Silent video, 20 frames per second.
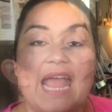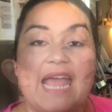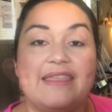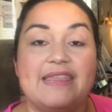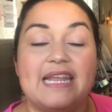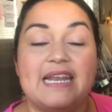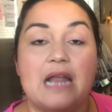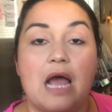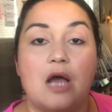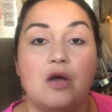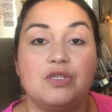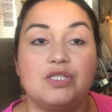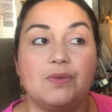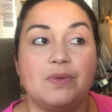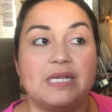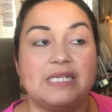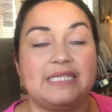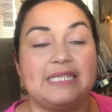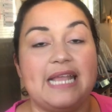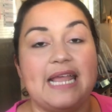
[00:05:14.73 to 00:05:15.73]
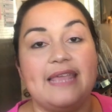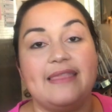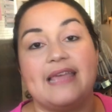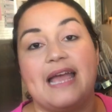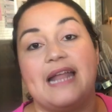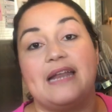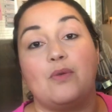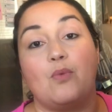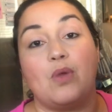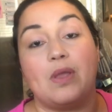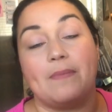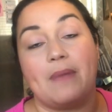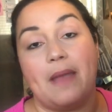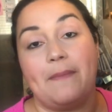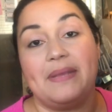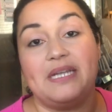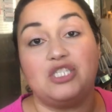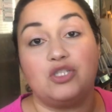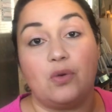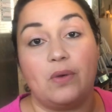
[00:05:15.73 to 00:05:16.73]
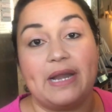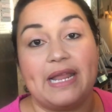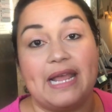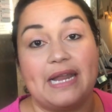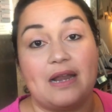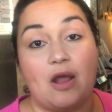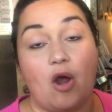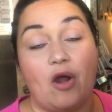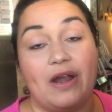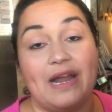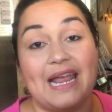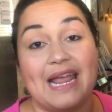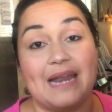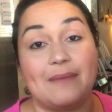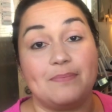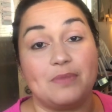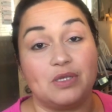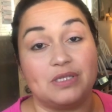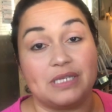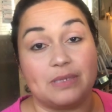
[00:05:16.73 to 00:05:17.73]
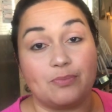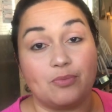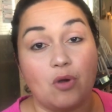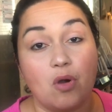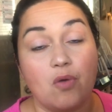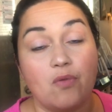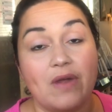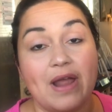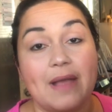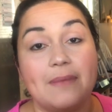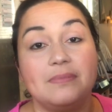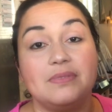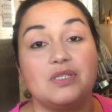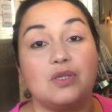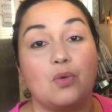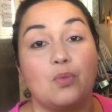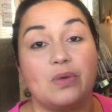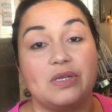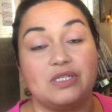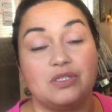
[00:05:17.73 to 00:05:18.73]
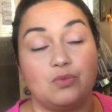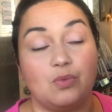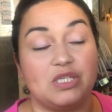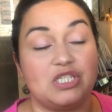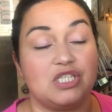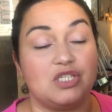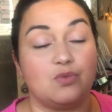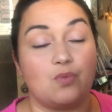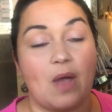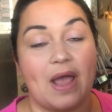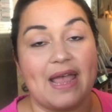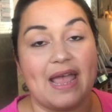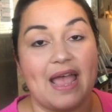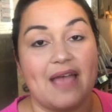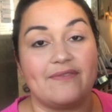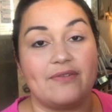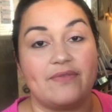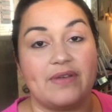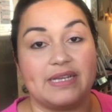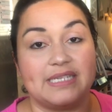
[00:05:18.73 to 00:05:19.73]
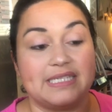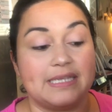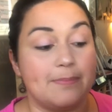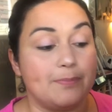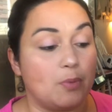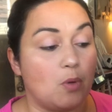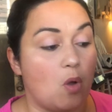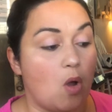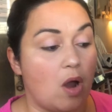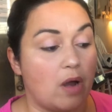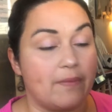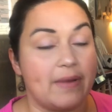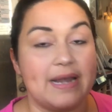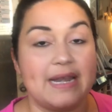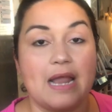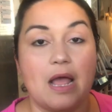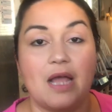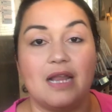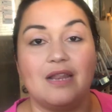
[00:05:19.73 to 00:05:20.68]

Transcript: And then I also want to say that we might be joining an art and music program, so which, which is why I have a very simple art right now.